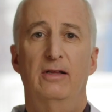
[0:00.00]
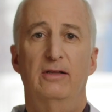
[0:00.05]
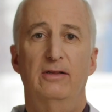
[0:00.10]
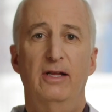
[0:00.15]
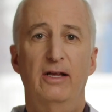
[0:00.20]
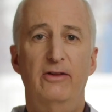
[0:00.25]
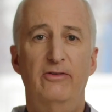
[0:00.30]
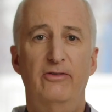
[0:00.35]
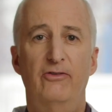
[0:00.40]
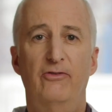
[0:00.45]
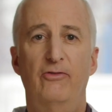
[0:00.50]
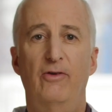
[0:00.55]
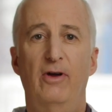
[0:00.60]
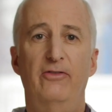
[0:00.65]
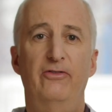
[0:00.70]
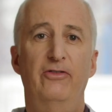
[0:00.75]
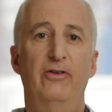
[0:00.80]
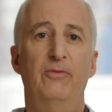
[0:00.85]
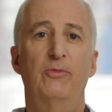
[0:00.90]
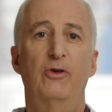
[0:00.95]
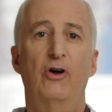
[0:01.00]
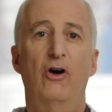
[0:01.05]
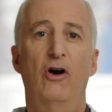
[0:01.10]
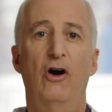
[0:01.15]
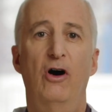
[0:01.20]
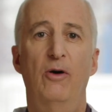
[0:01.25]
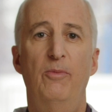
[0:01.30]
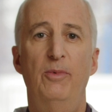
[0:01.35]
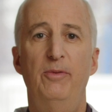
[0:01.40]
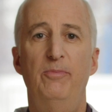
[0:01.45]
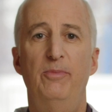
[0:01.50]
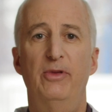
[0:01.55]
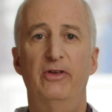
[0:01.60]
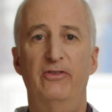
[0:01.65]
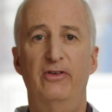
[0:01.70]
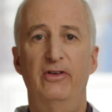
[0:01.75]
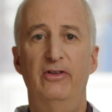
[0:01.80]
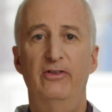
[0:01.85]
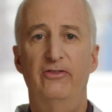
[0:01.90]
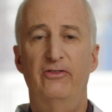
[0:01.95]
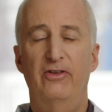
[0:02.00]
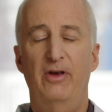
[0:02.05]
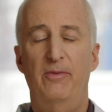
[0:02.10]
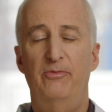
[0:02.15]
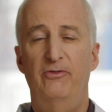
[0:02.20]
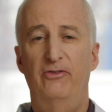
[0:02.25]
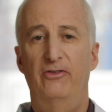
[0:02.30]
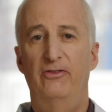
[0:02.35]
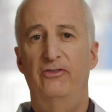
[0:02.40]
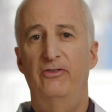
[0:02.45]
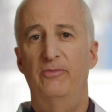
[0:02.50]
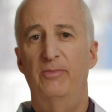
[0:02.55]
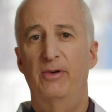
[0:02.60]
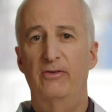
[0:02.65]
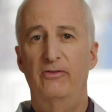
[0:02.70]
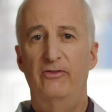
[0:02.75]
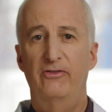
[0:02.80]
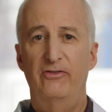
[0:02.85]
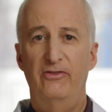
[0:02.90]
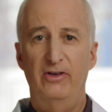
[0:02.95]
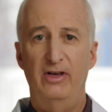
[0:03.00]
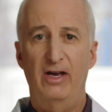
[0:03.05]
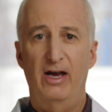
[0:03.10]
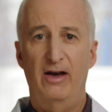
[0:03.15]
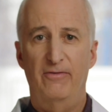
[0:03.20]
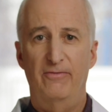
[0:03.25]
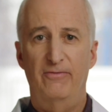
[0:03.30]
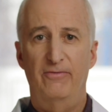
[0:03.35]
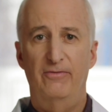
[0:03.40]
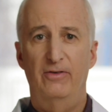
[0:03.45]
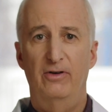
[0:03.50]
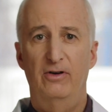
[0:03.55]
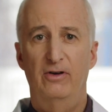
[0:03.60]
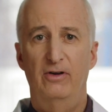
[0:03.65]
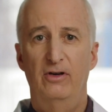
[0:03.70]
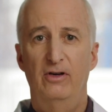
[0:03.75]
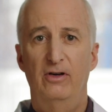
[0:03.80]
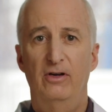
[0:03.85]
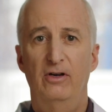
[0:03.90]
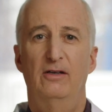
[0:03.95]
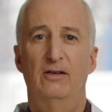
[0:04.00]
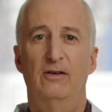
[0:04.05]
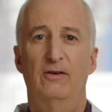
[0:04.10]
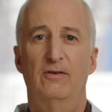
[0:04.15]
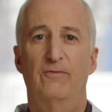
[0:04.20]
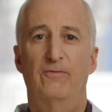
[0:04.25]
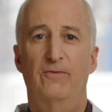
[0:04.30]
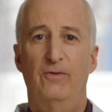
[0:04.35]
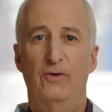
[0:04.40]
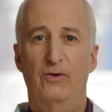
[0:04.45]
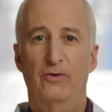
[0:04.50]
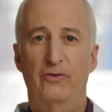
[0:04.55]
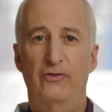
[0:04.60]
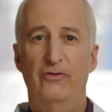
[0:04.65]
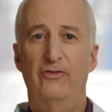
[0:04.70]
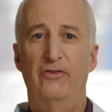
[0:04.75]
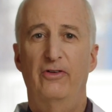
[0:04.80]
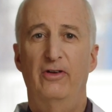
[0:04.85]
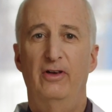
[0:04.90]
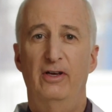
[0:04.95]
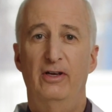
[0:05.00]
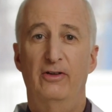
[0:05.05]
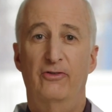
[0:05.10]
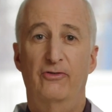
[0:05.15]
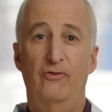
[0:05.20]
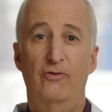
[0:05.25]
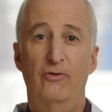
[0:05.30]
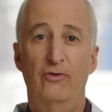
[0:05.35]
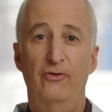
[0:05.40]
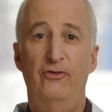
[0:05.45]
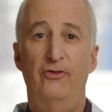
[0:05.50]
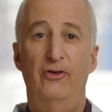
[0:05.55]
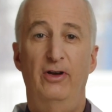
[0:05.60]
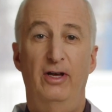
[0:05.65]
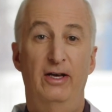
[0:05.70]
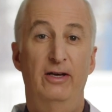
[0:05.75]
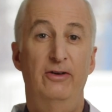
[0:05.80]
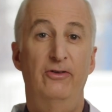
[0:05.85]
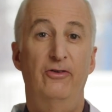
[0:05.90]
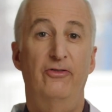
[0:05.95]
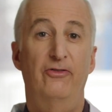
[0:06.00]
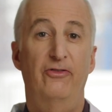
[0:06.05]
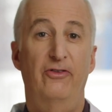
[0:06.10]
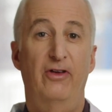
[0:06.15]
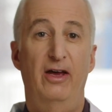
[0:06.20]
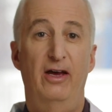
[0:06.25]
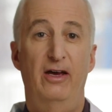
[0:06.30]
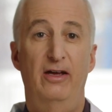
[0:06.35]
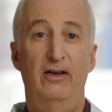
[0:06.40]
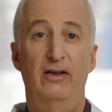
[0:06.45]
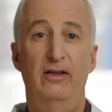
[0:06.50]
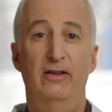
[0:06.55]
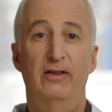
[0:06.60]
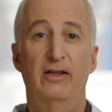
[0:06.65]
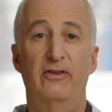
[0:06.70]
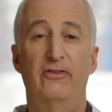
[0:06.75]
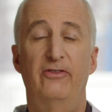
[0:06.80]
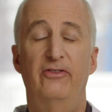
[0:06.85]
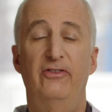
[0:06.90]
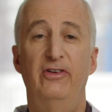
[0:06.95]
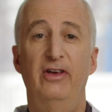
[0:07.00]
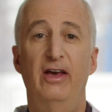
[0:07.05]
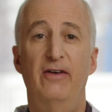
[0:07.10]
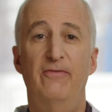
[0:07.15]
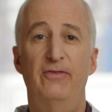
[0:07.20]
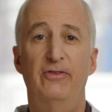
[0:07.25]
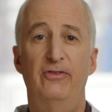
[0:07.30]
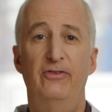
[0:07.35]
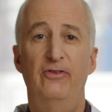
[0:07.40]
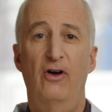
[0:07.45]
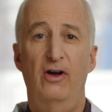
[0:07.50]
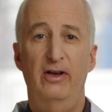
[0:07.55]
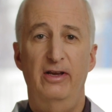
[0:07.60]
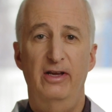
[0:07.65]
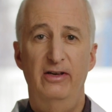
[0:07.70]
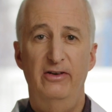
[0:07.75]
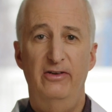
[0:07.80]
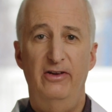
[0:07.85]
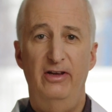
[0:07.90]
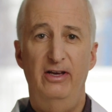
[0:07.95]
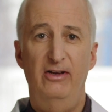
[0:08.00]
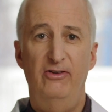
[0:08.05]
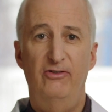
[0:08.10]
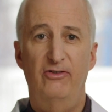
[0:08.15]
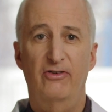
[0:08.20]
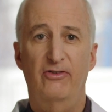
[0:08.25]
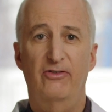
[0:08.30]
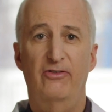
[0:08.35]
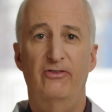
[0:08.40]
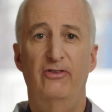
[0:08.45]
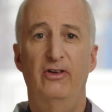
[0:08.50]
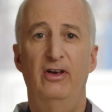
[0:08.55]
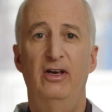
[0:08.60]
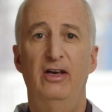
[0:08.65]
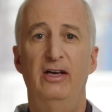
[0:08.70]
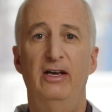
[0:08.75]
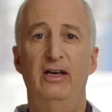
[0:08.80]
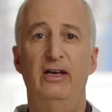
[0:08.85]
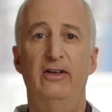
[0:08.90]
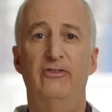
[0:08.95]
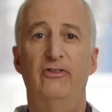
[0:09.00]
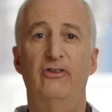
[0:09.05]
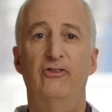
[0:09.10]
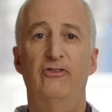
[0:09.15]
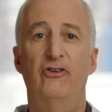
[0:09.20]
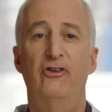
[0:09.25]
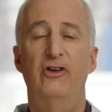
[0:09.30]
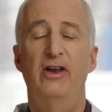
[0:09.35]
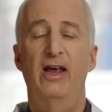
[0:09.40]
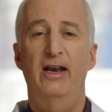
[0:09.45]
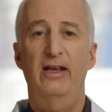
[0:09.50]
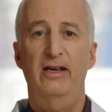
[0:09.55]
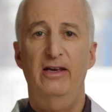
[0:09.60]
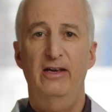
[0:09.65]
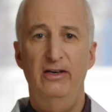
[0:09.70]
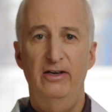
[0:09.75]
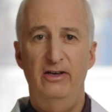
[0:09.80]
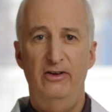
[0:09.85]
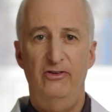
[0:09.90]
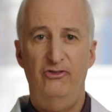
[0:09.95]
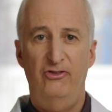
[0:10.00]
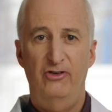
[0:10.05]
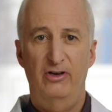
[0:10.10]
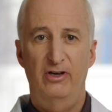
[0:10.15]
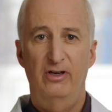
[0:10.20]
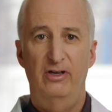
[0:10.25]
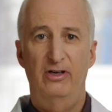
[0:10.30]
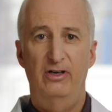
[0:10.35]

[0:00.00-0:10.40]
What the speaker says: Let's address some common misconceptions about CF. First, it's crucial to understand that CF is not contagious. It's a genetic condition.